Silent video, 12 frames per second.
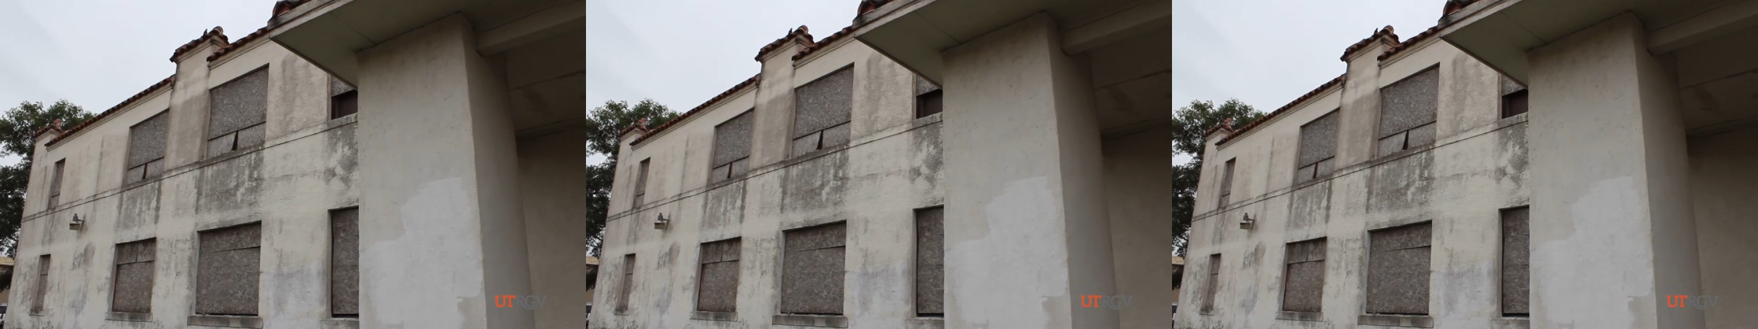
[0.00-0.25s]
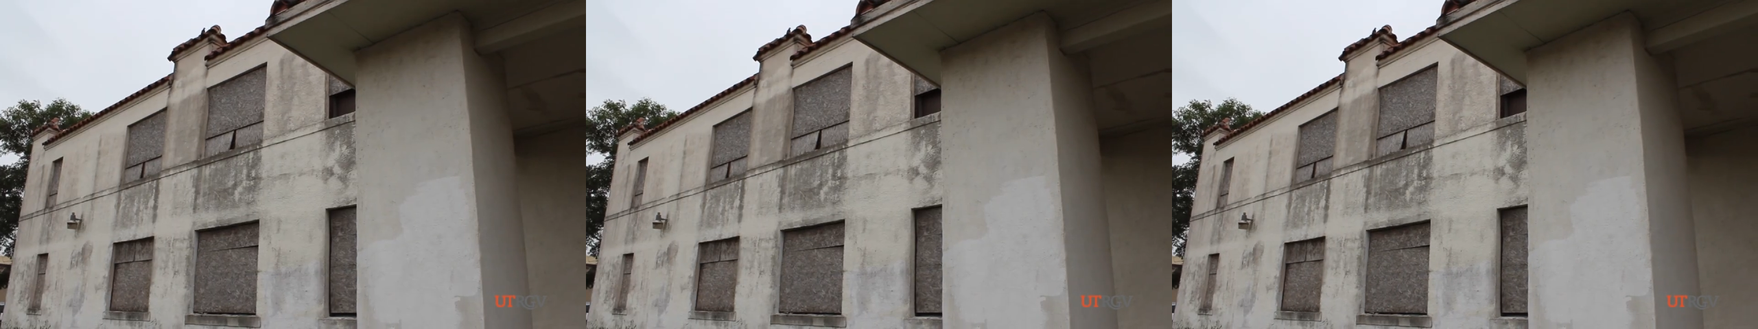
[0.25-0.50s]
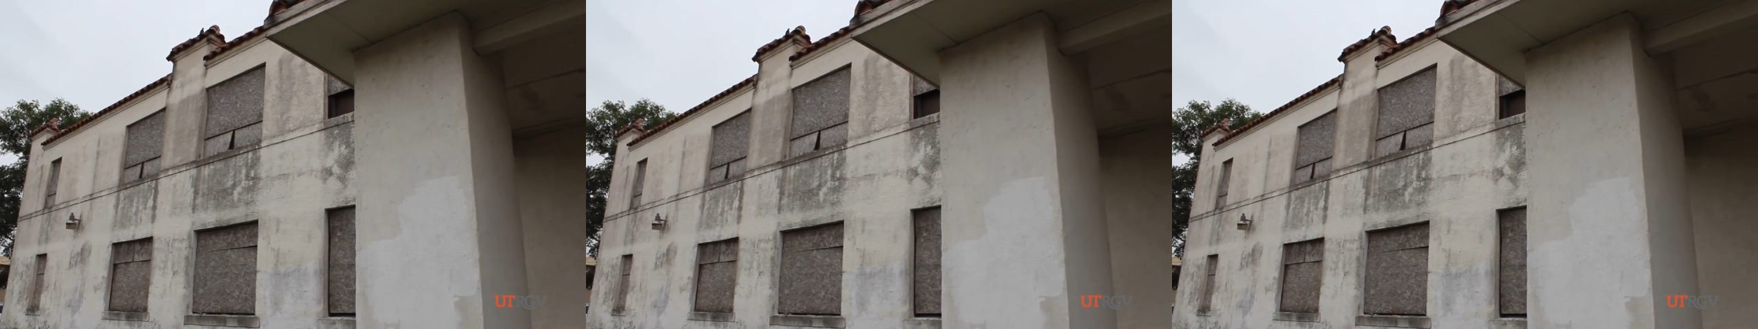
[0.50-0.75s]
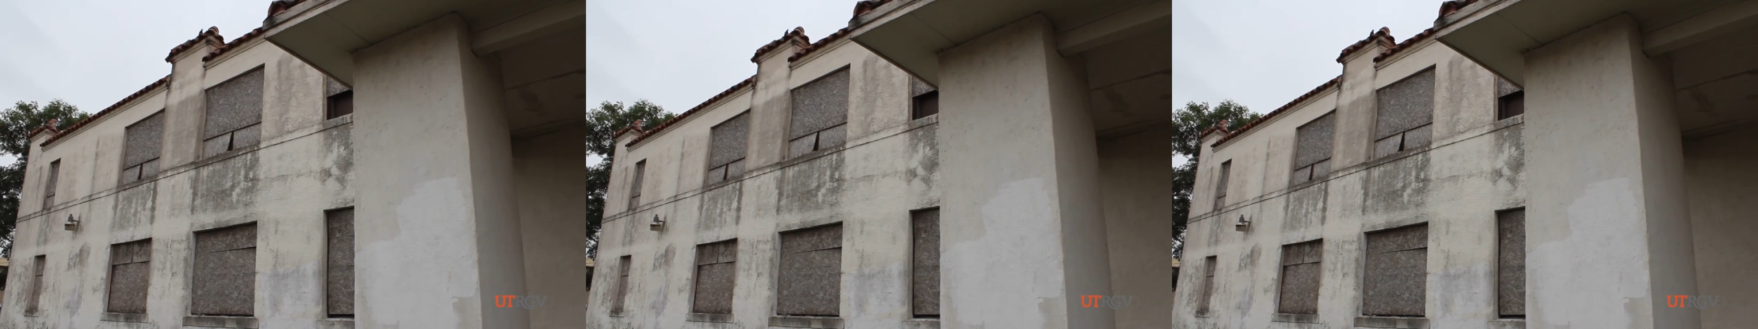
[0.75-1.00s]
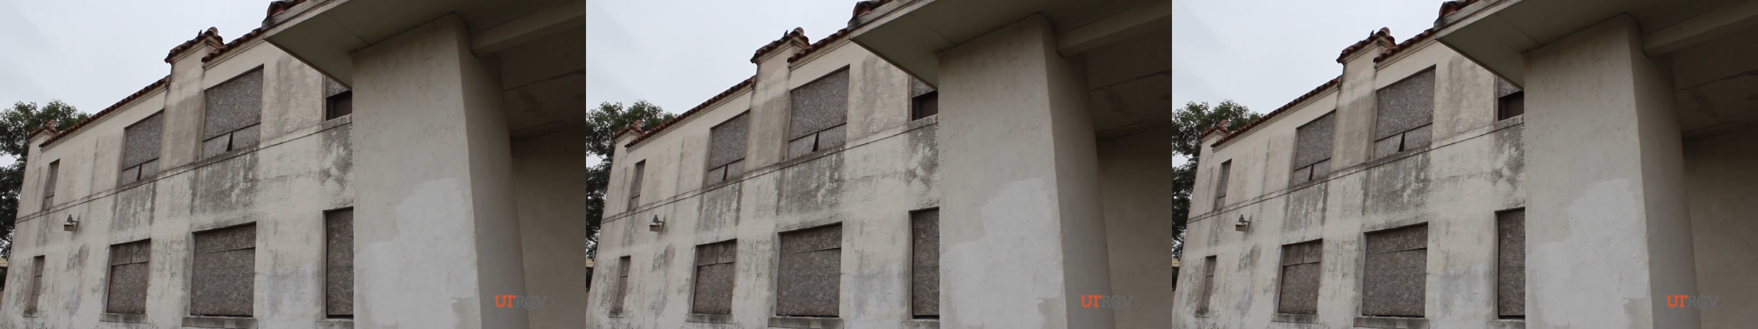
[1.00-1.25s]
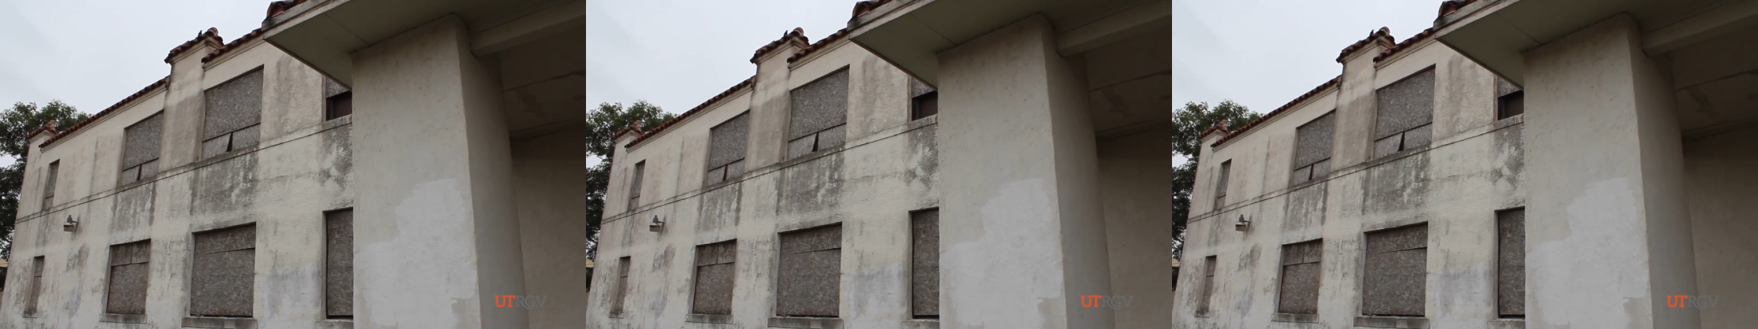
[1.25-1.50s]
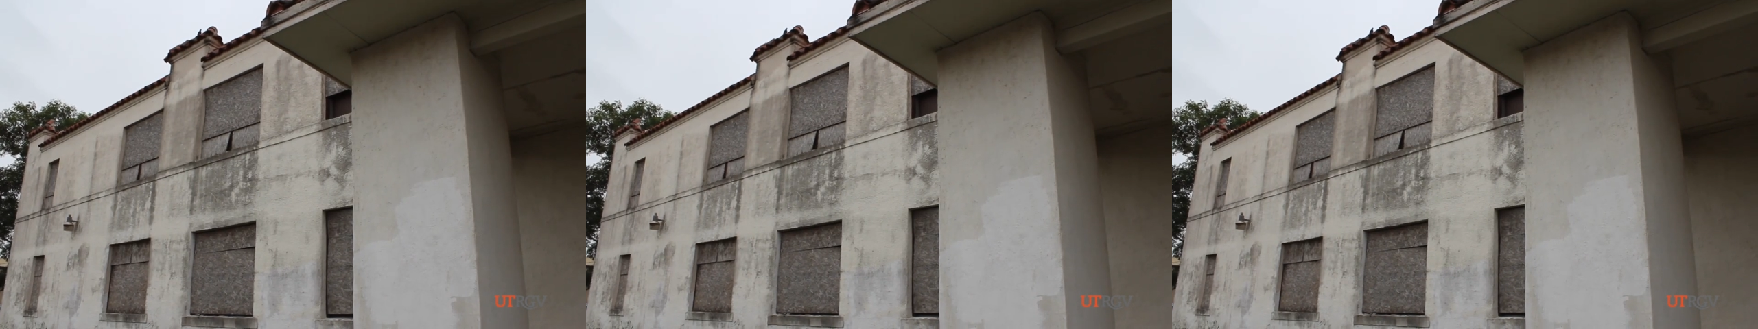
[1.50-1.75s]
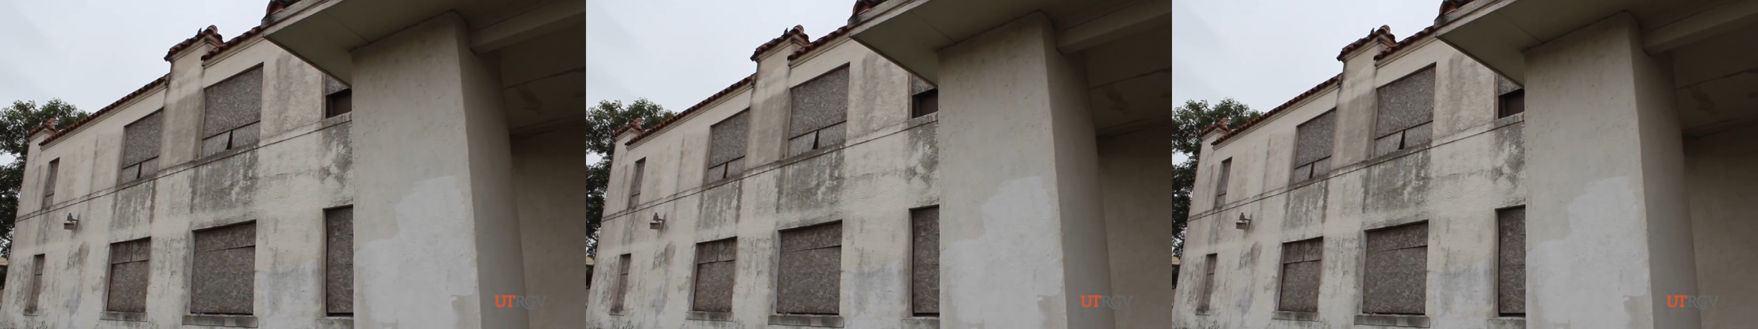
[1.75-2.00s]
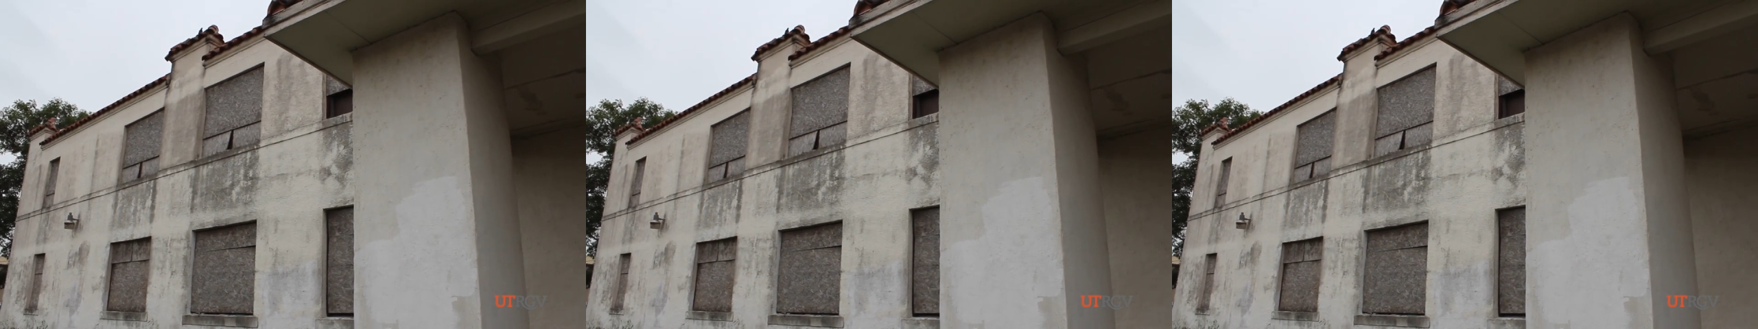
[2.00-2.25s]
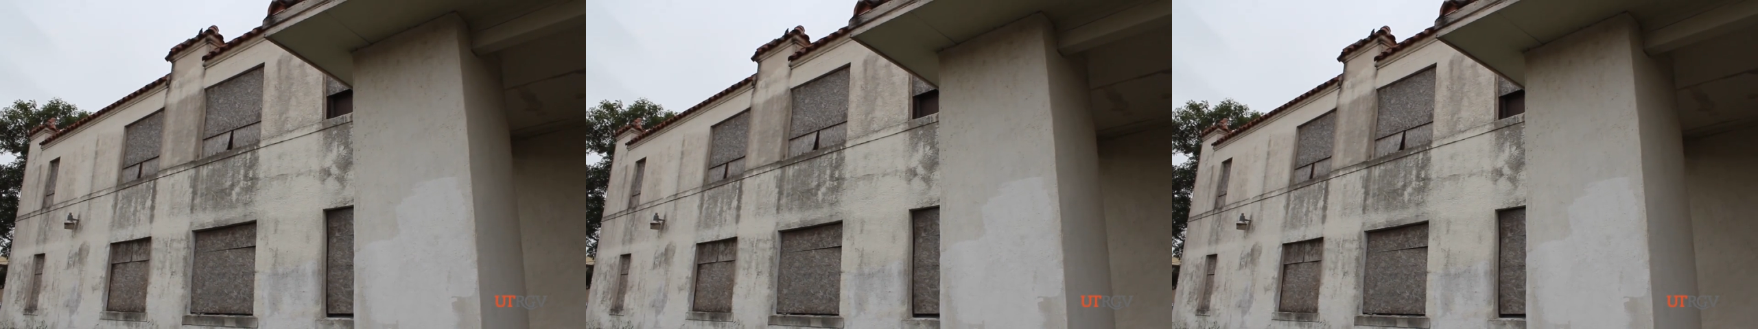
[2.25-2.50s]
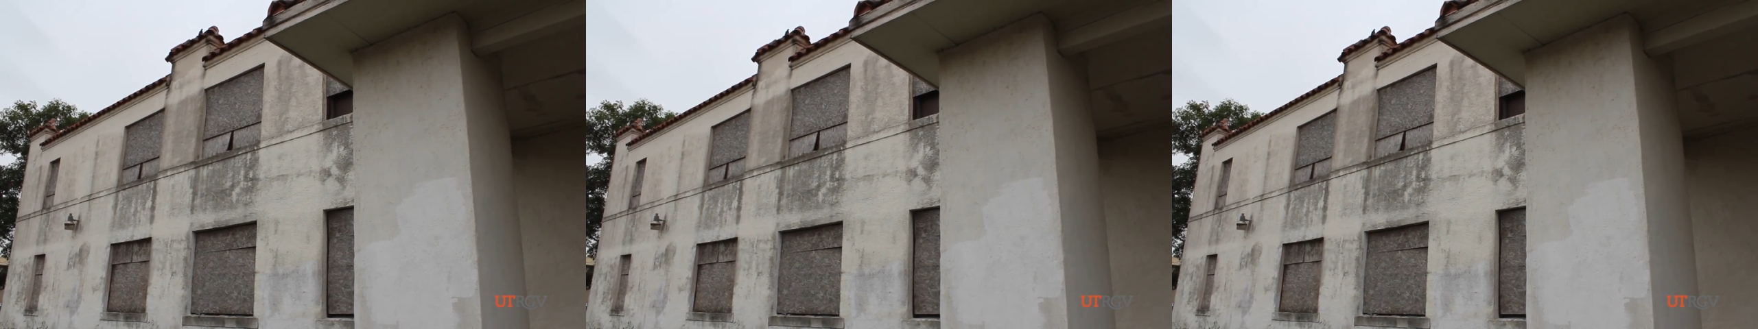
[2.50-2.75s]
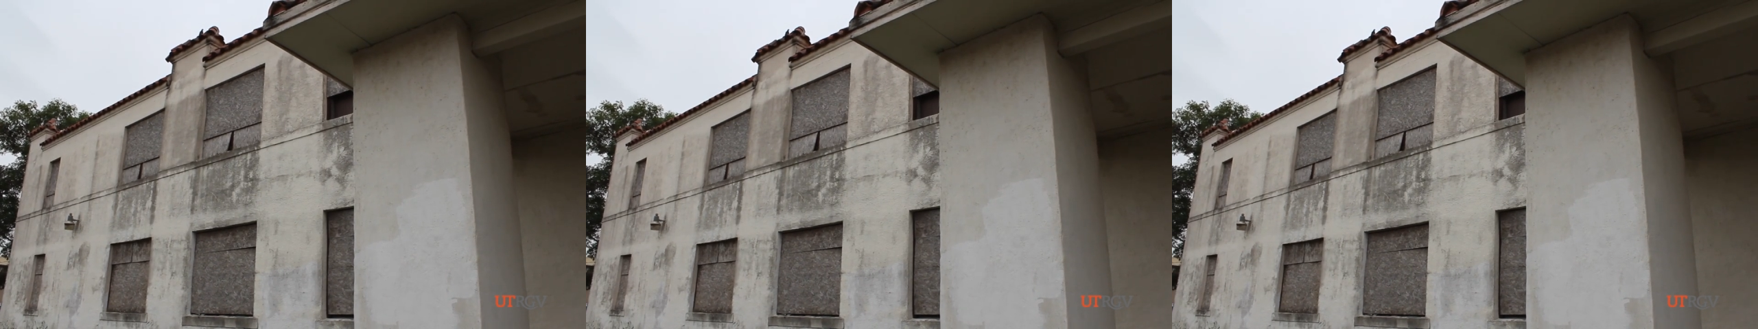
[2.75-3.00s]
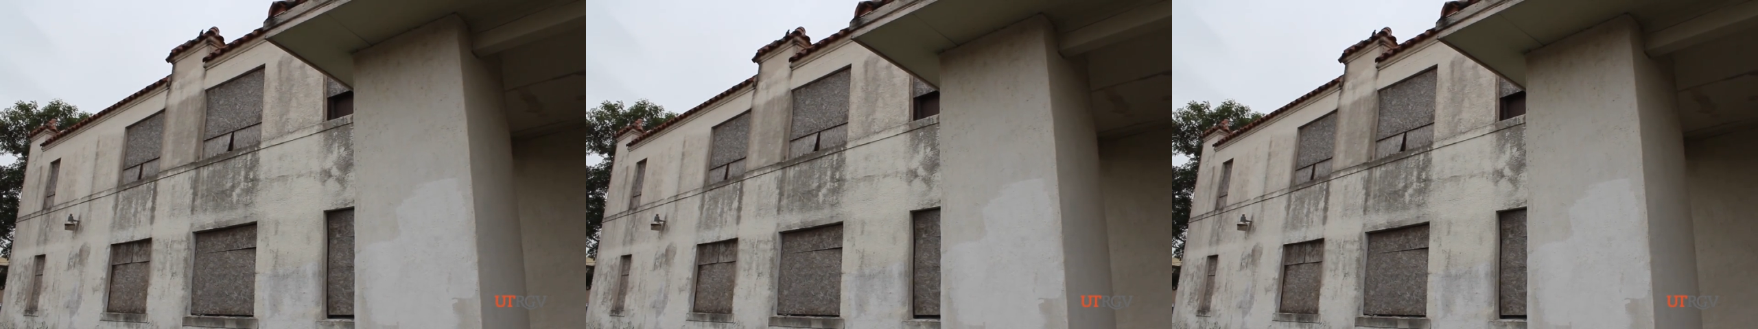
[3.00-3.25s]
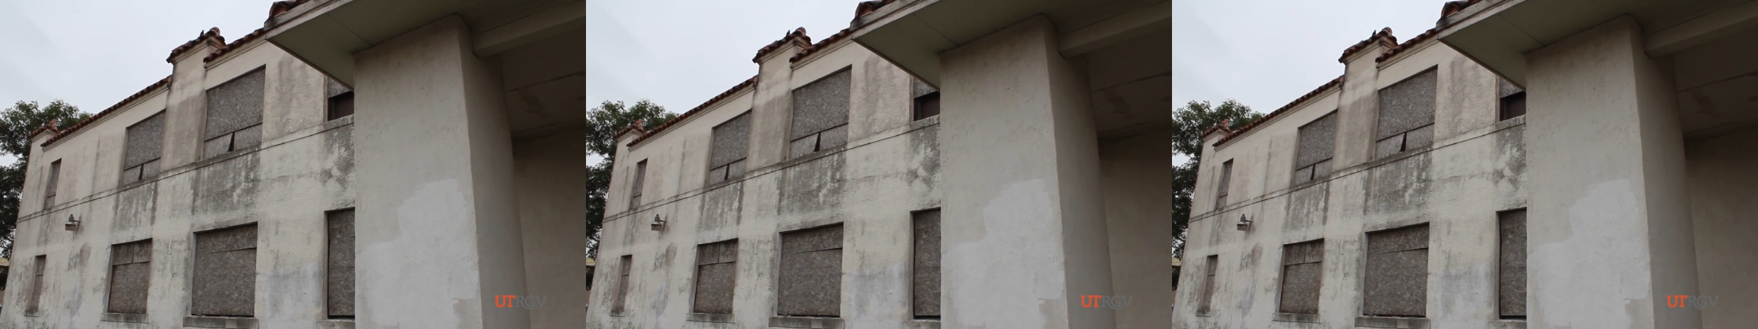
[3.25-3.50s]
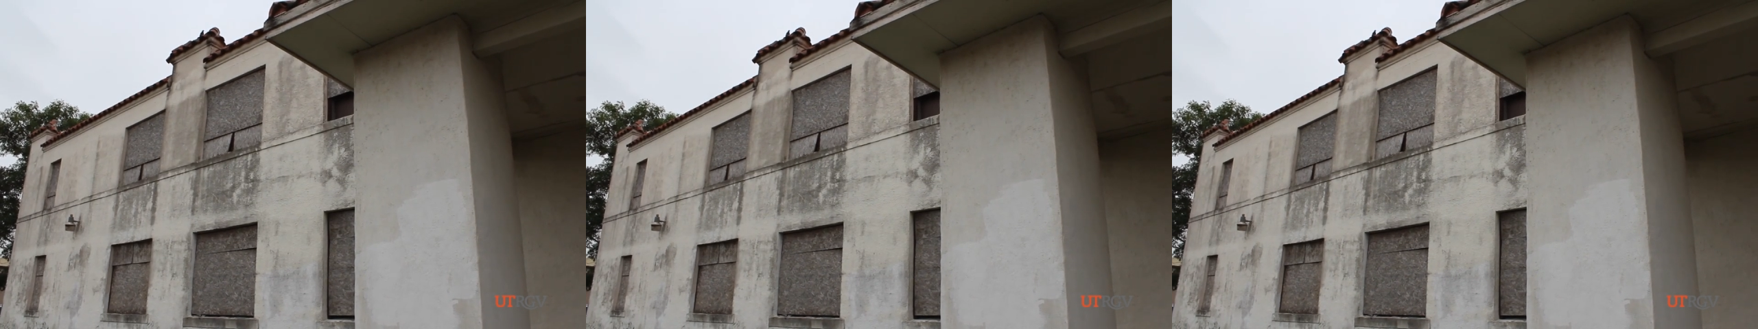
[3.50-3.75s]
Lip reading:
[unreadable: no face in view]